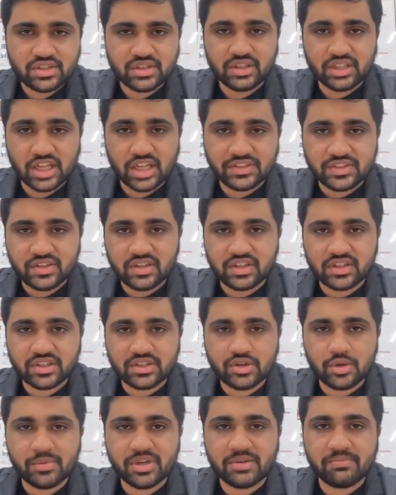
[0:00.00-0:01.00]
nothing
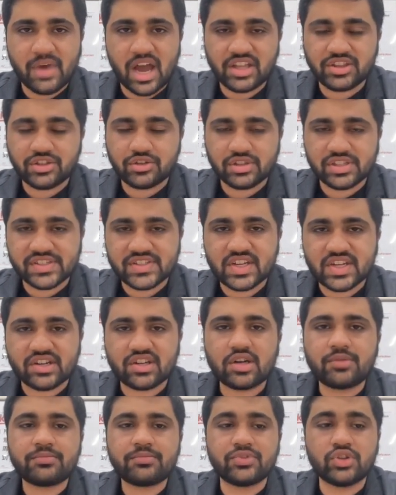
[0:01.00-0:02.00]
to be manually set
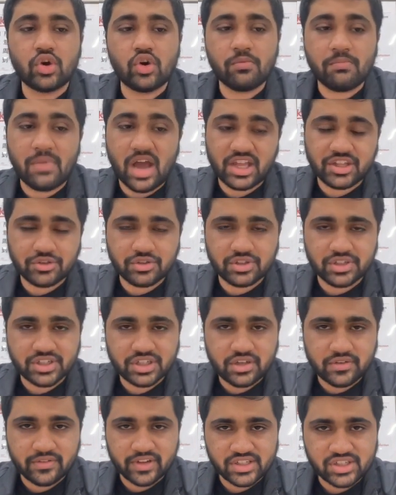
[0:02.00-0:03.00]
up, no manual
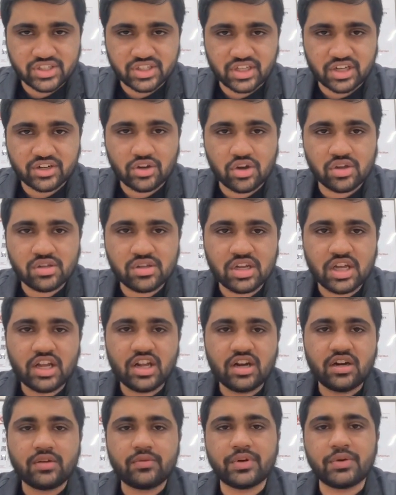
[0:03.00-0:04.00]
intervention at all.
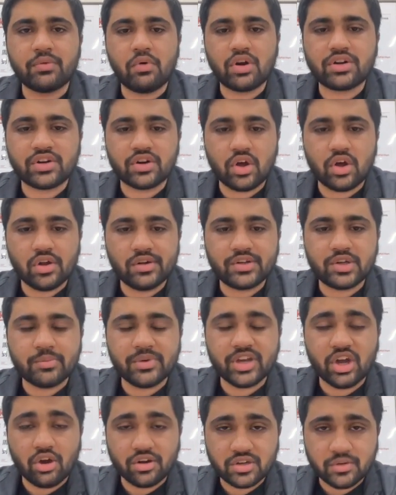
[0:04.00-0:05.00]
We want it all to
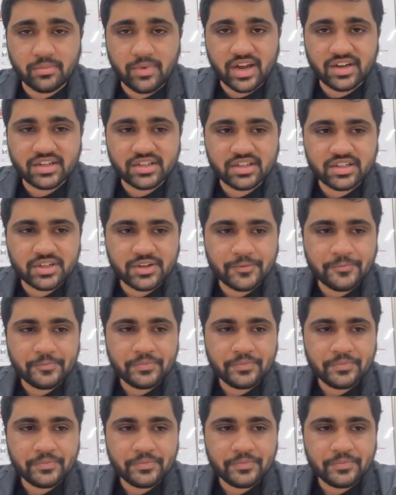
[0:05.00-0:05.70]
be automatic.